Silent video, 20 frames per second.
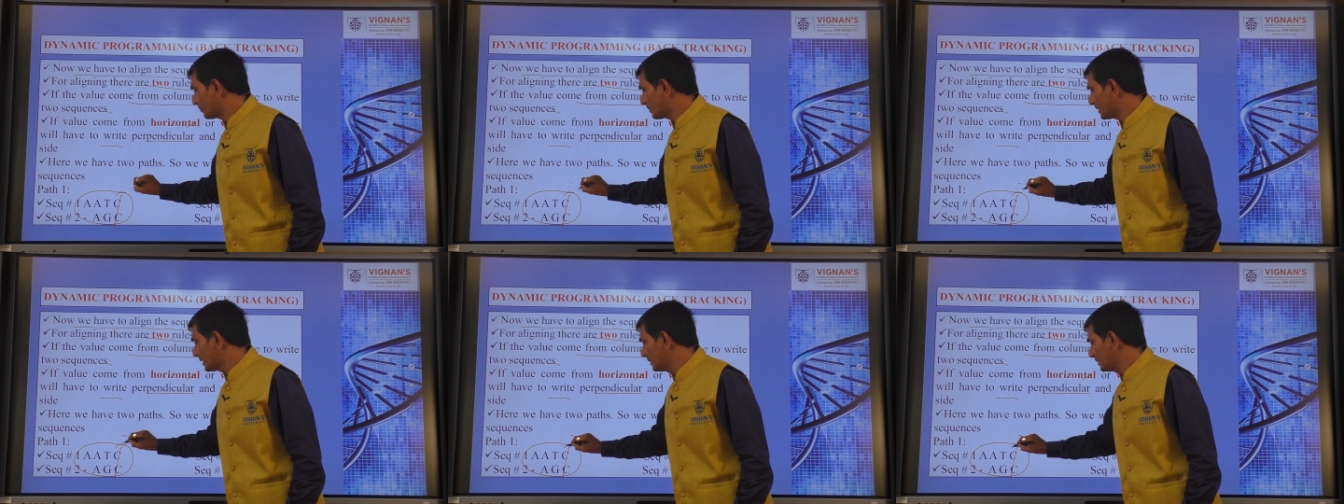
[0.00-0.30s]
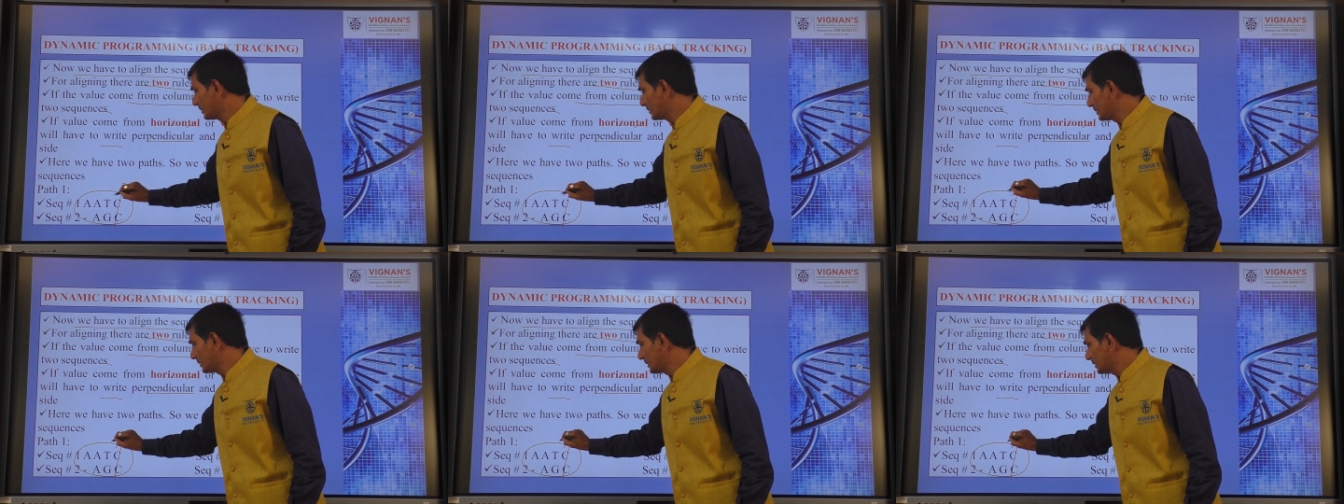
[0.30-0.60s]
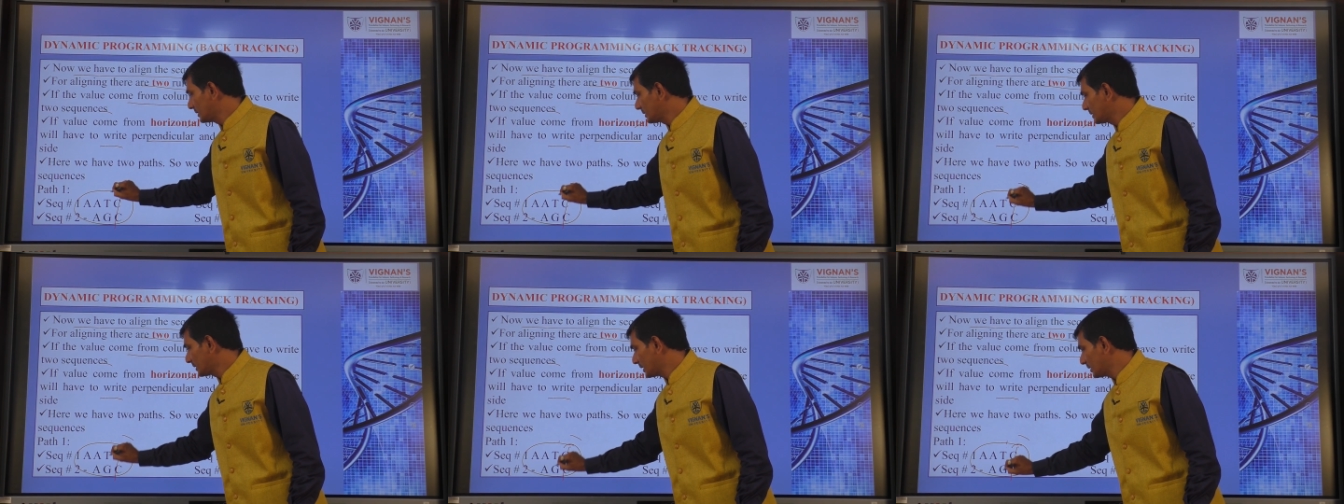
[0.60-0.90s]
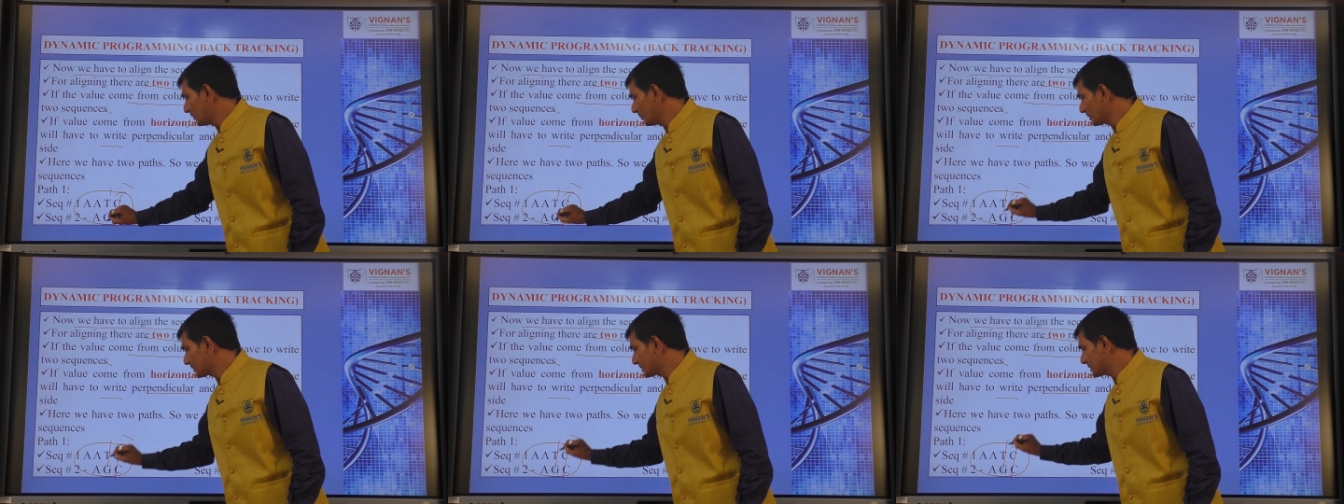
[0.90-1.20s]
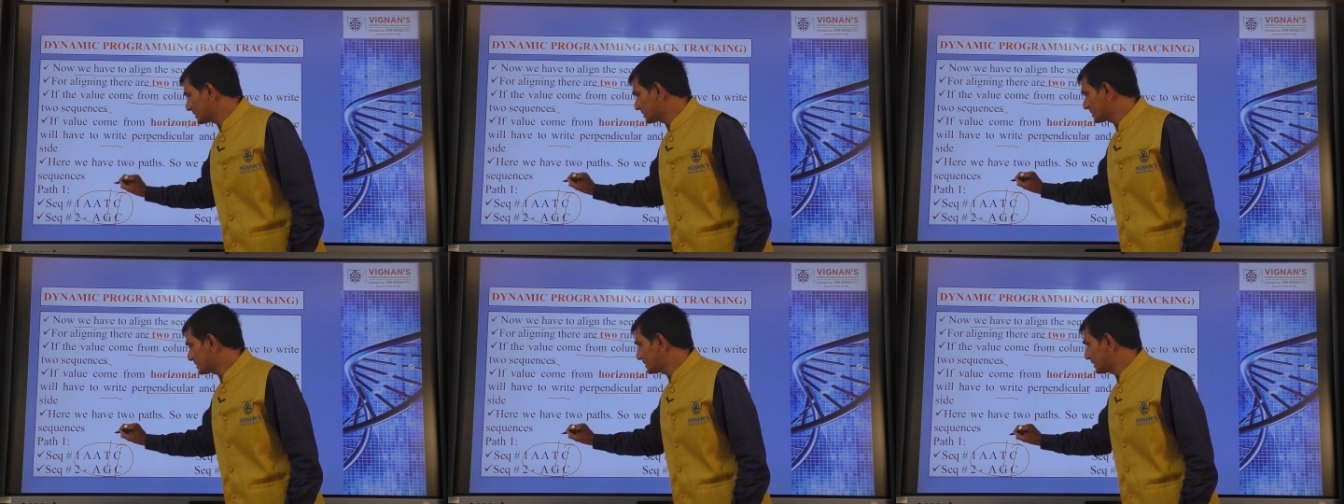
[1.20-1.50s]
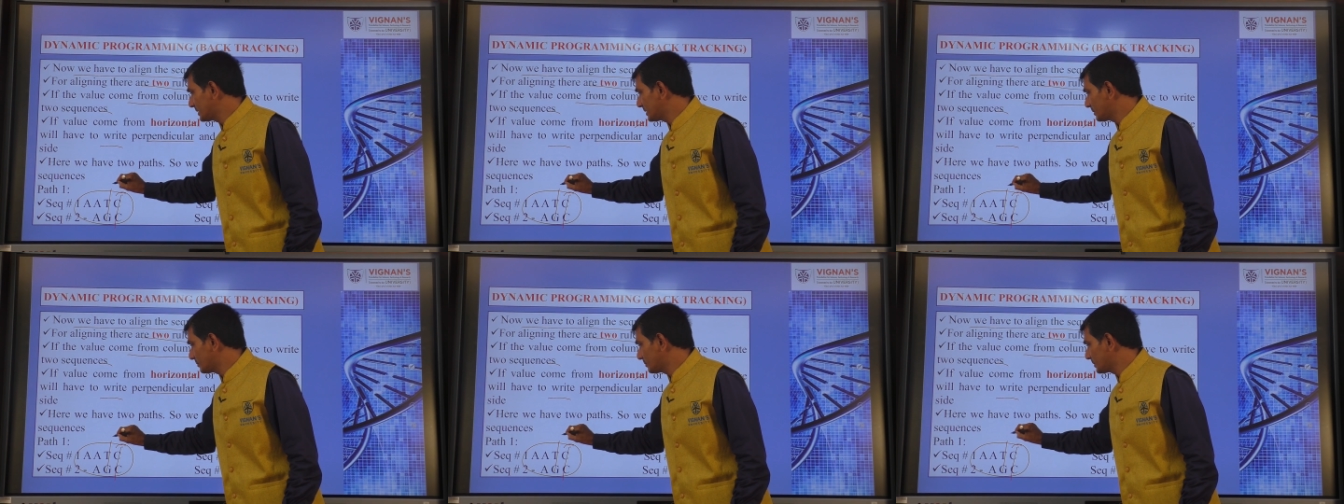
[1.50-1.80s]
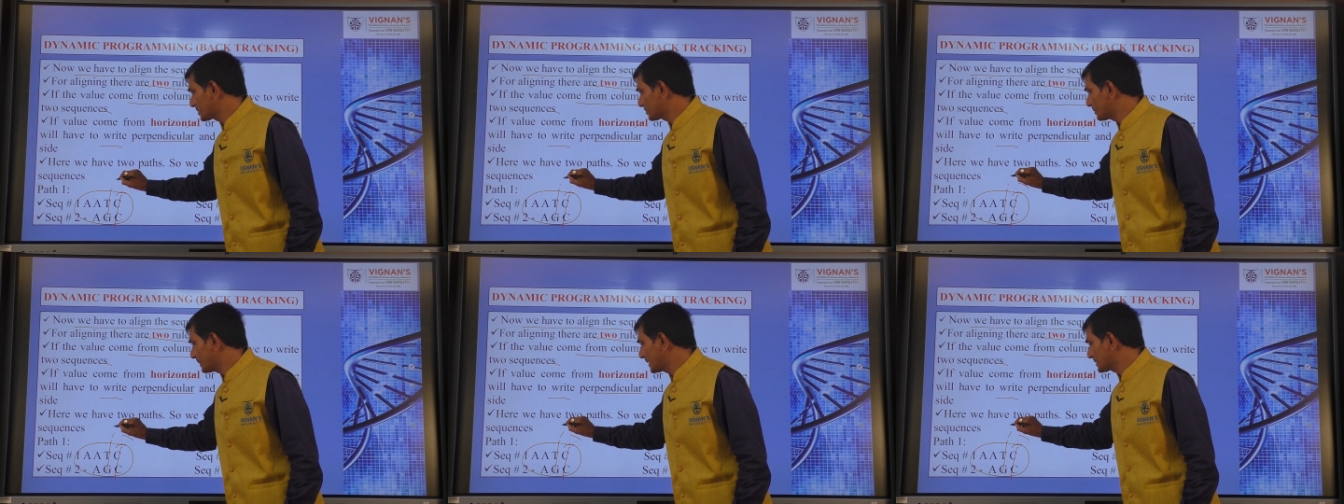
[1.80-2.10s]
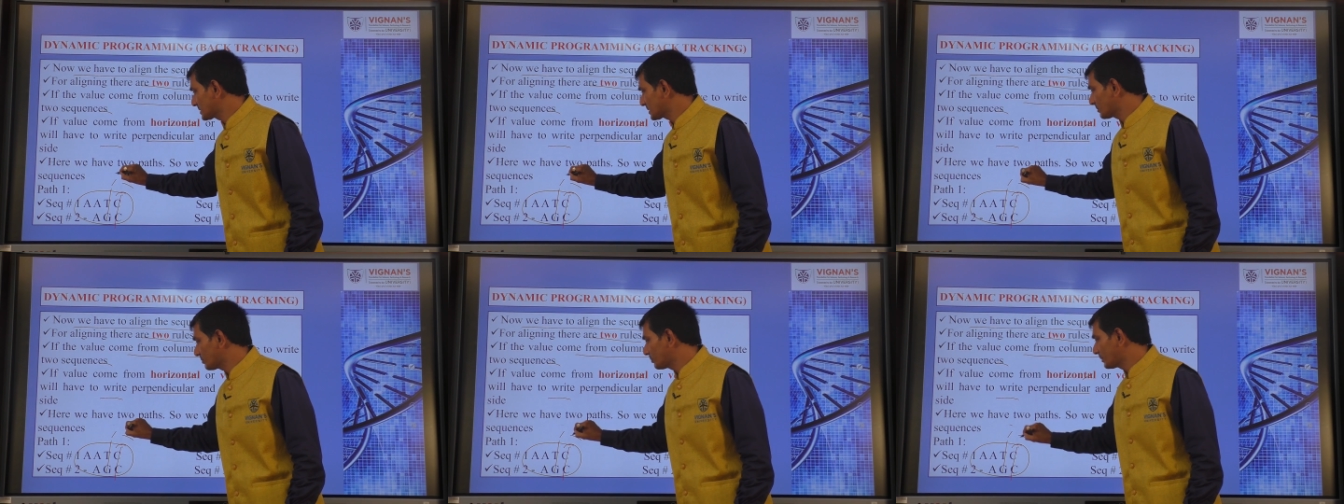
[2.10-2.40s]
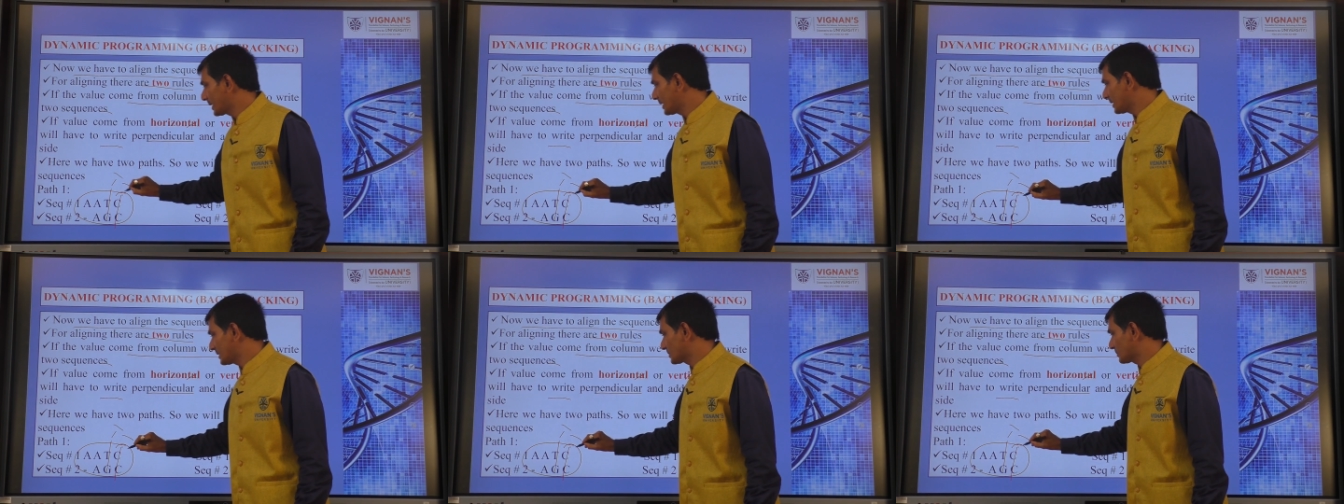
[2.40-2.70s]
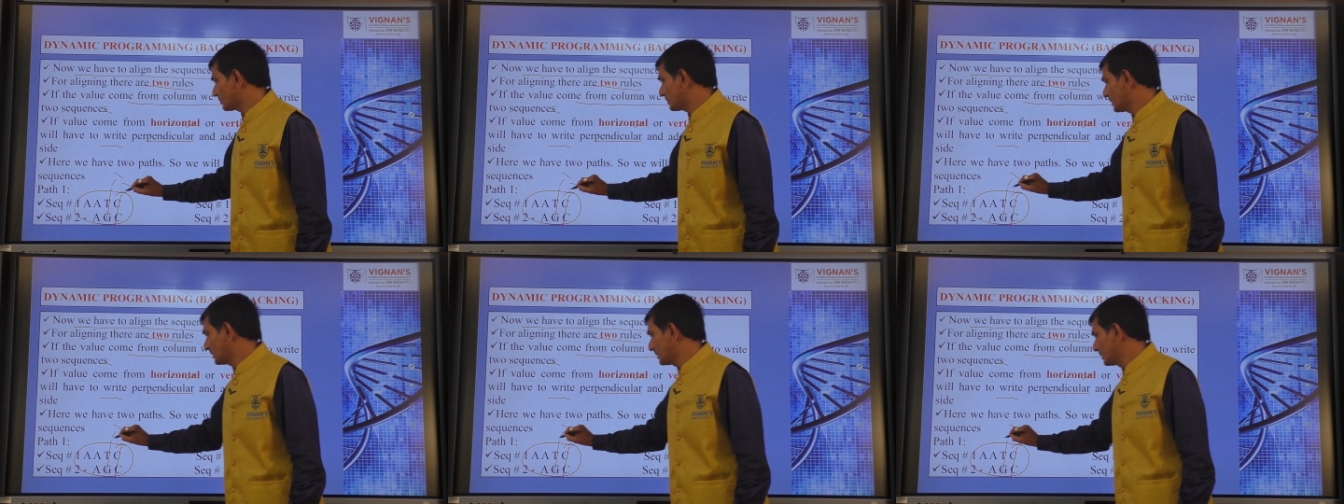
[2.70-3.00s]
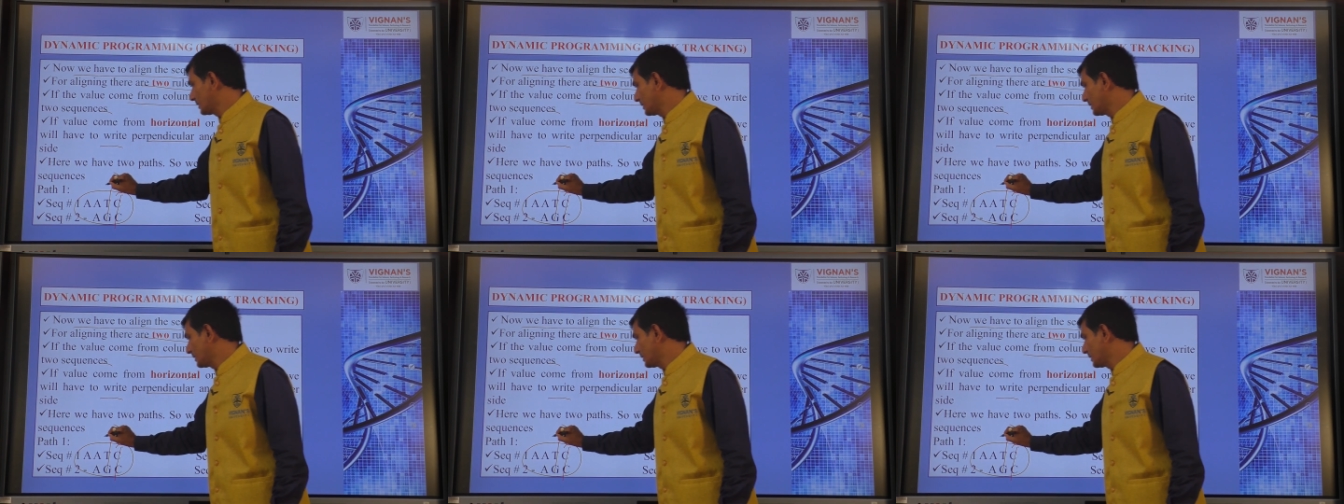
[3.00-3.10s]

1, T versus D mismatch of -1,